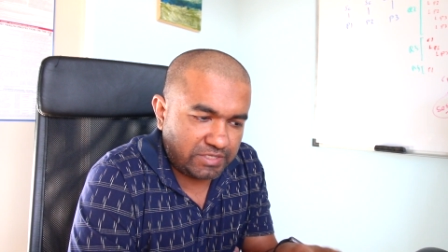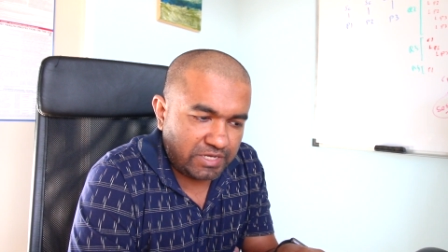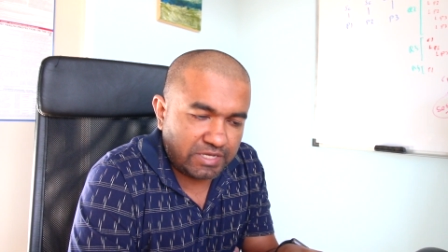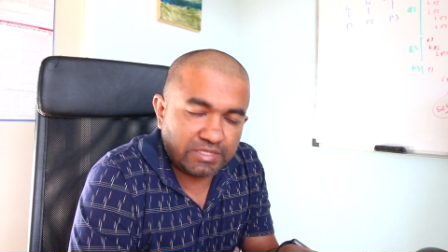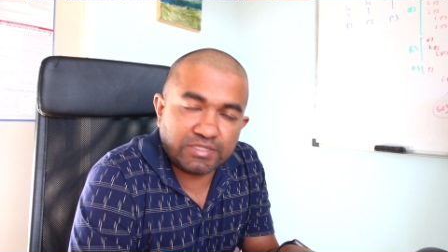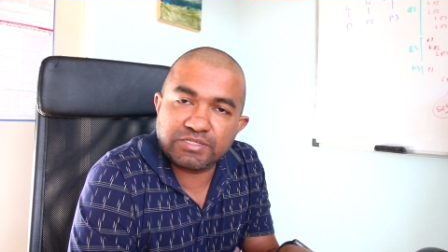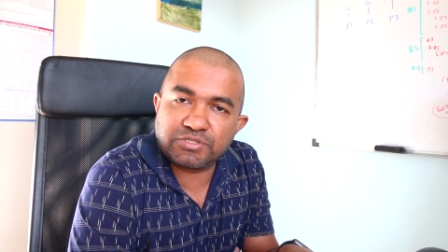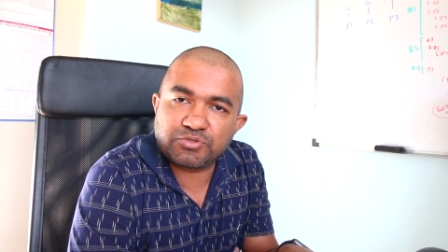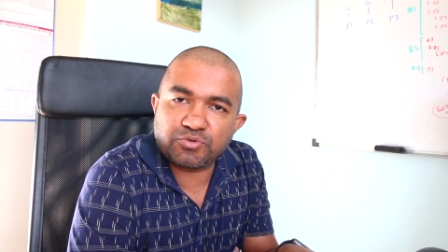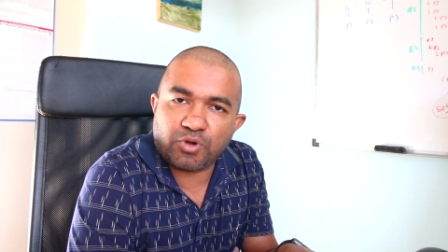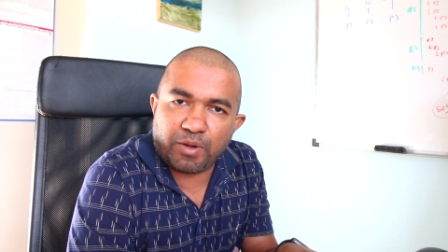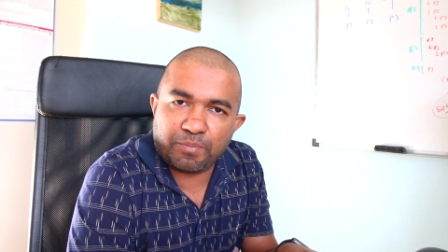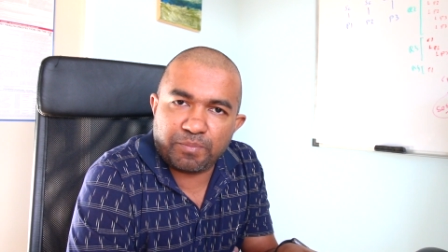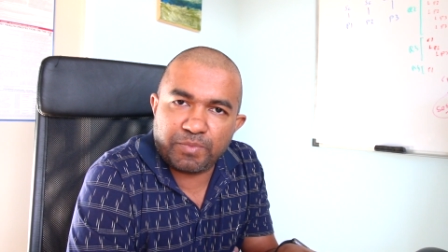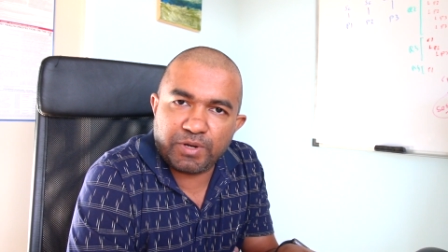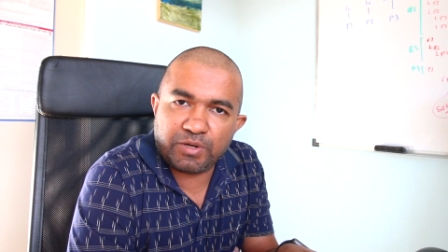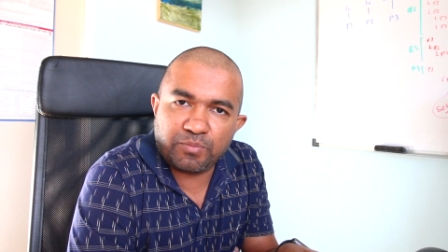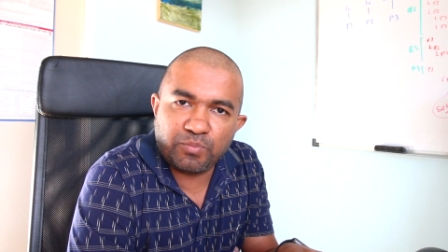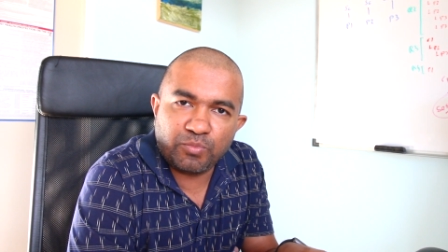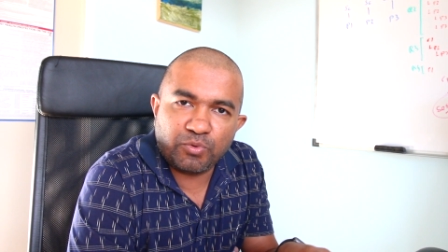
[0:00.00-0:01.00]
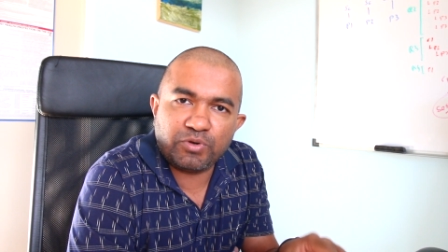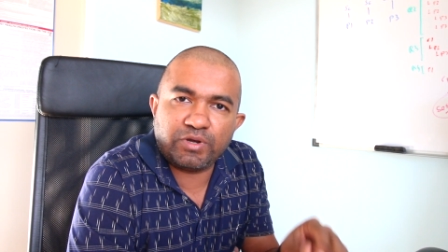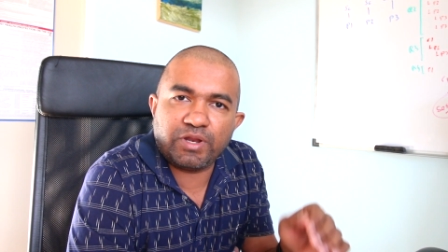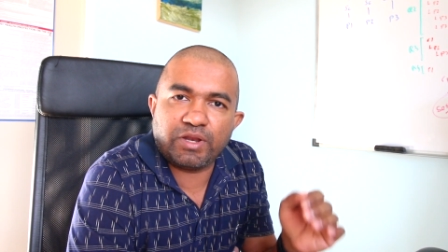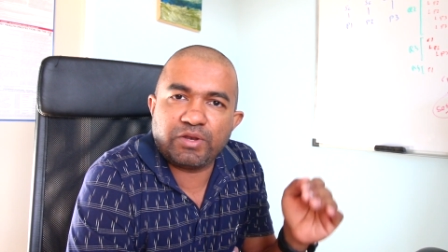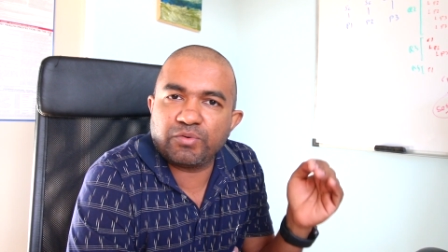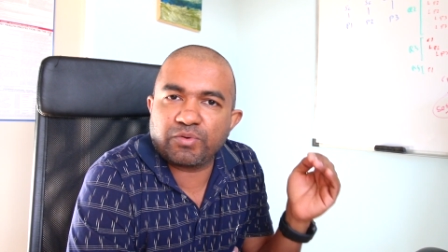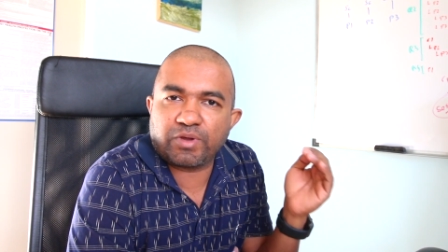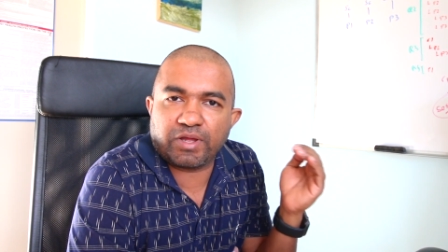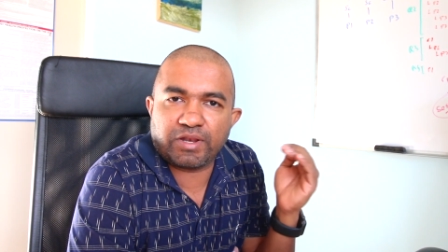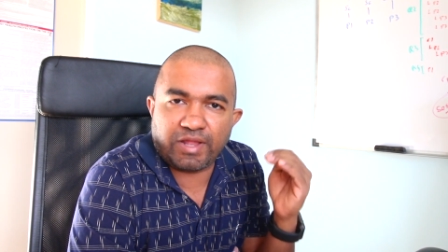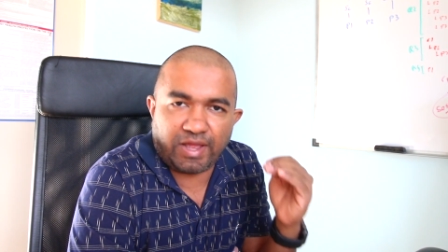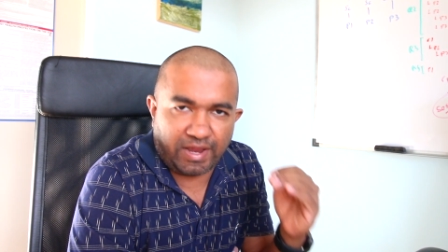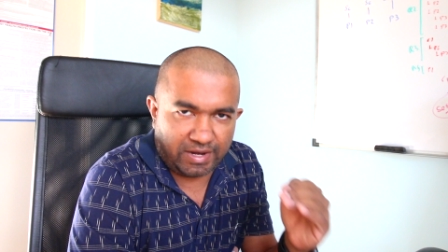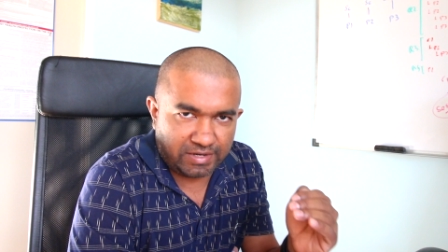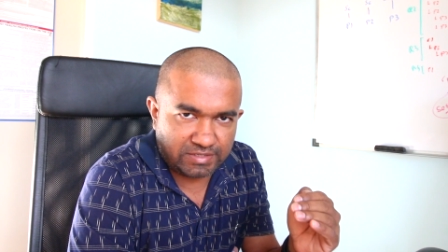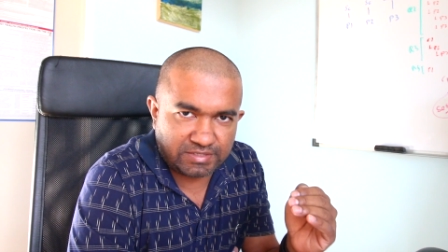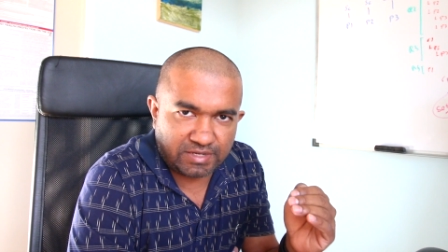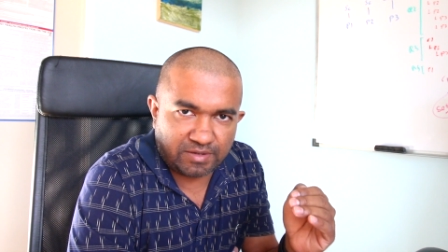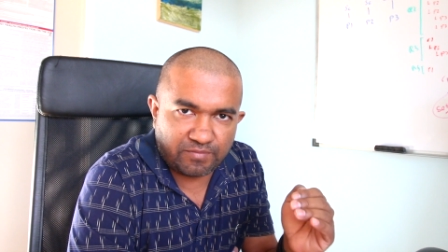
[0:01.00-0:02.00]
changes to update mode and you can
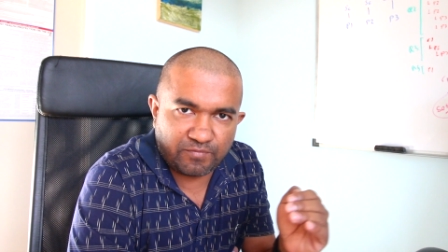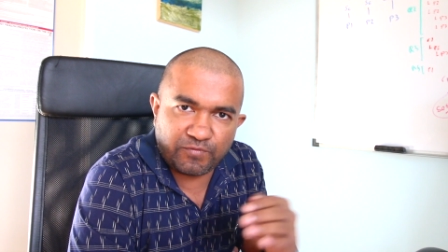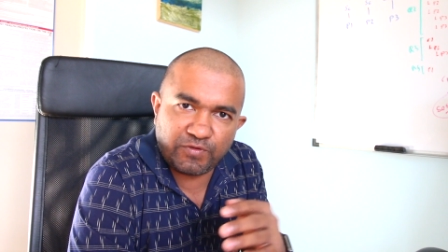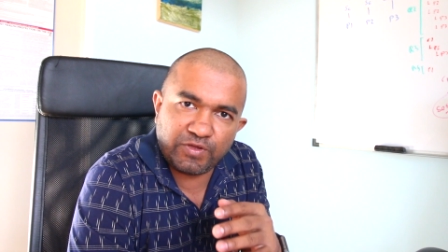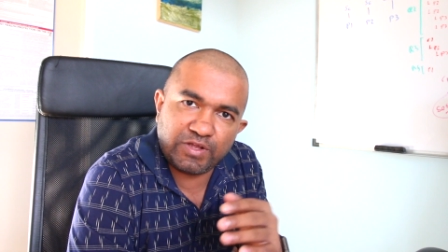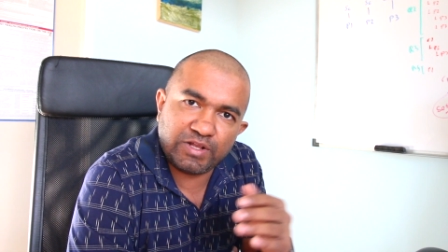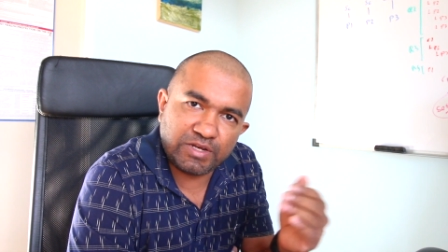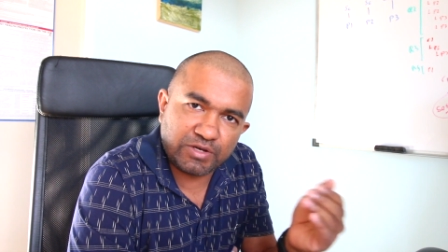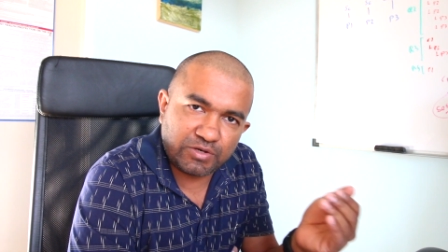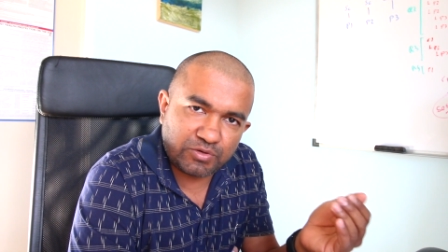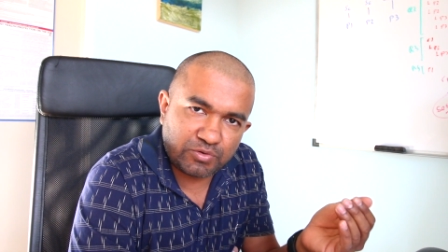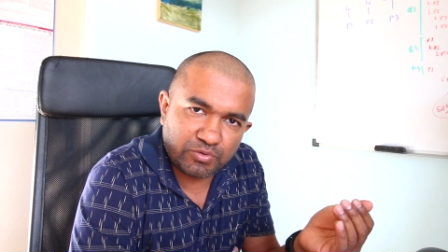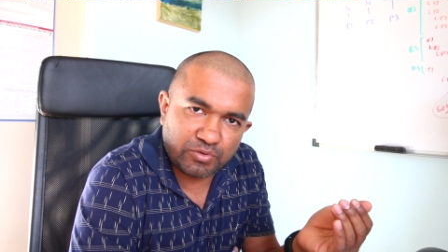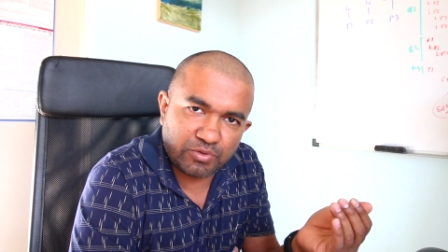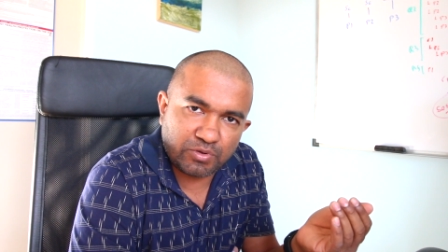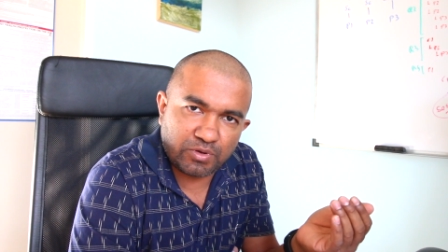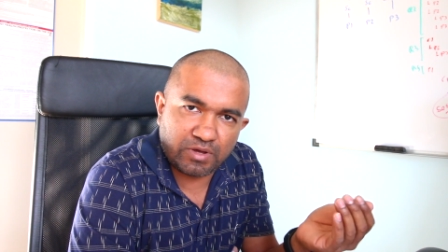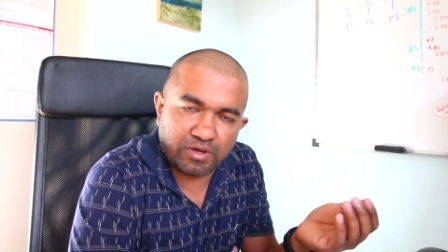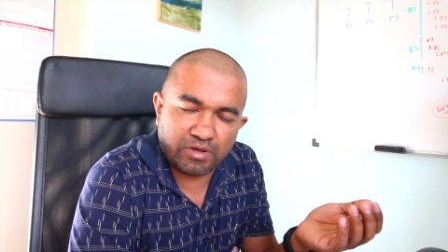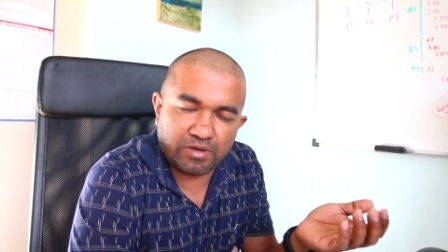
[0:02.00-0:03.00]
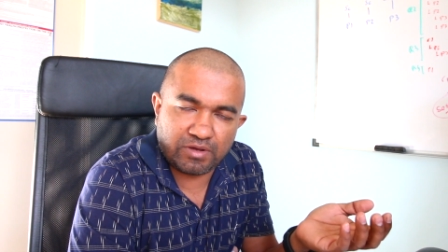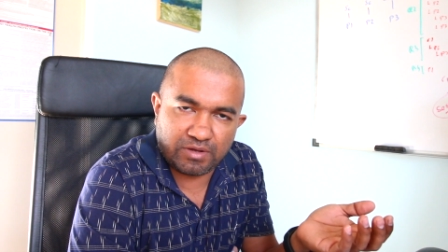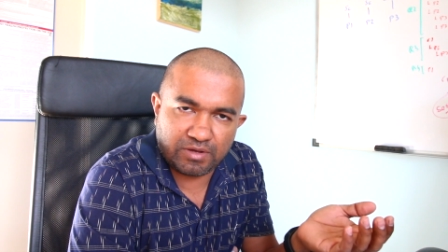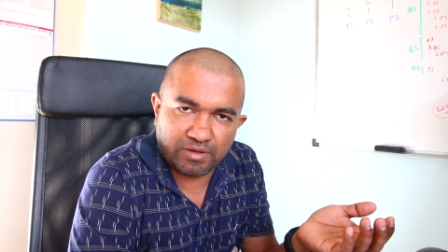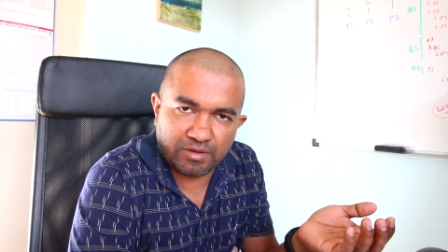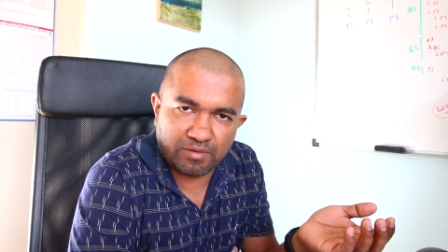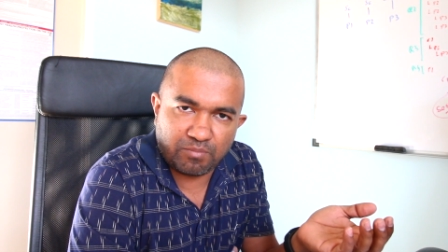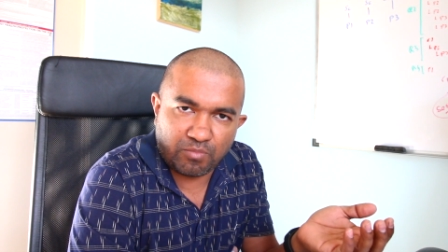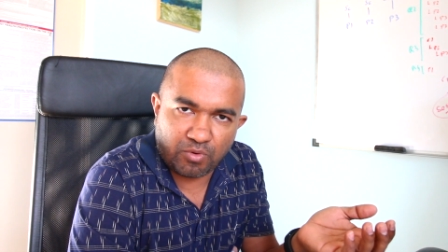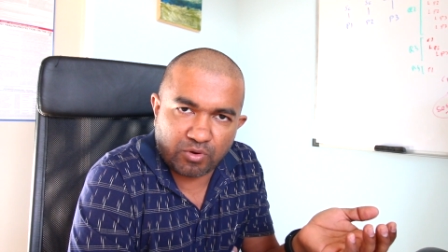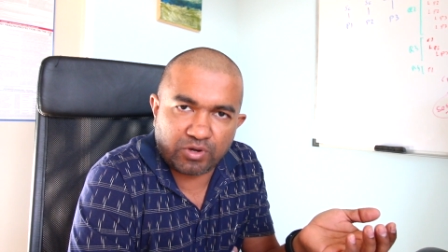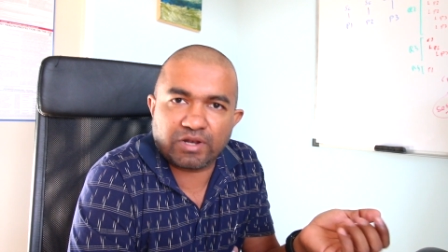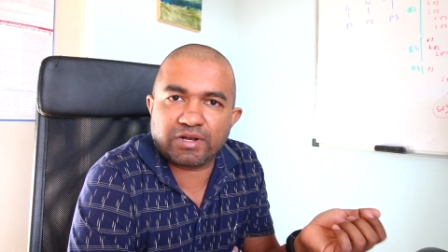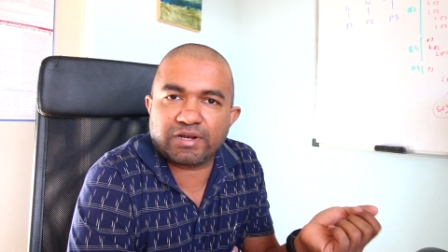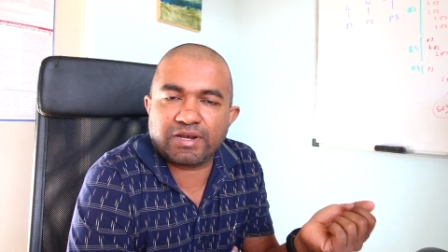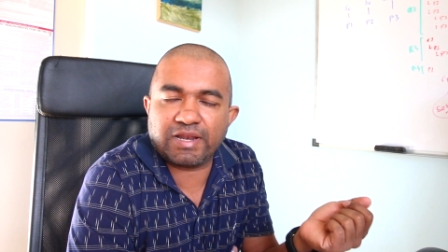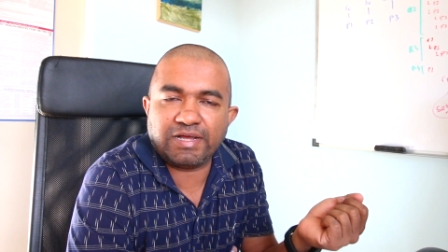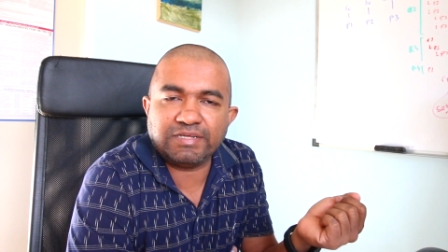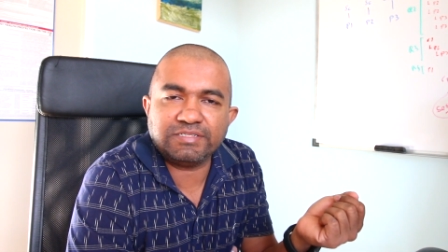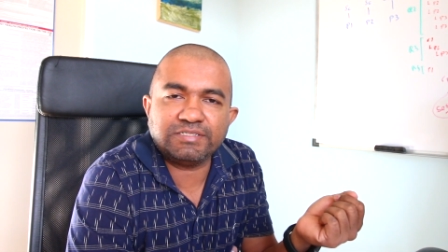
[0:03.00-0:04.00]
add some field into your uh, model
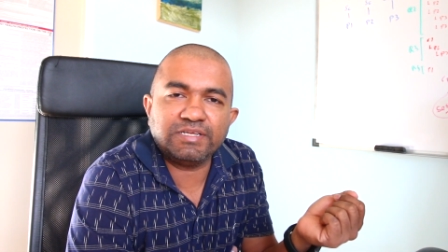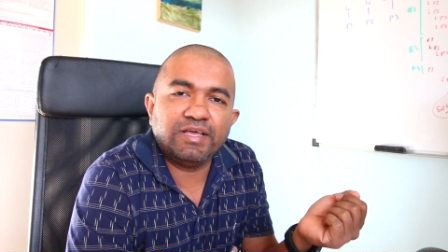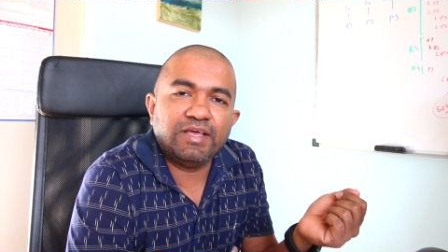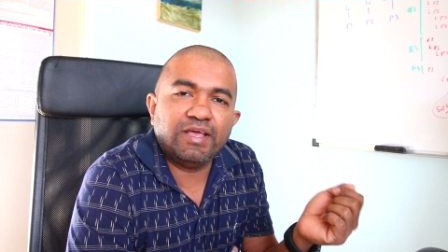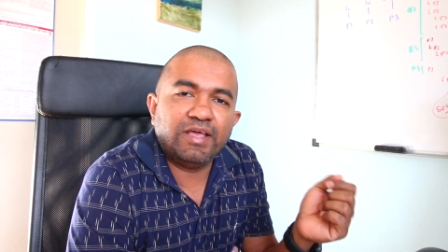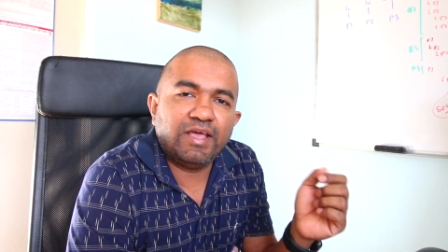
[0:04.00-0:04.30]
class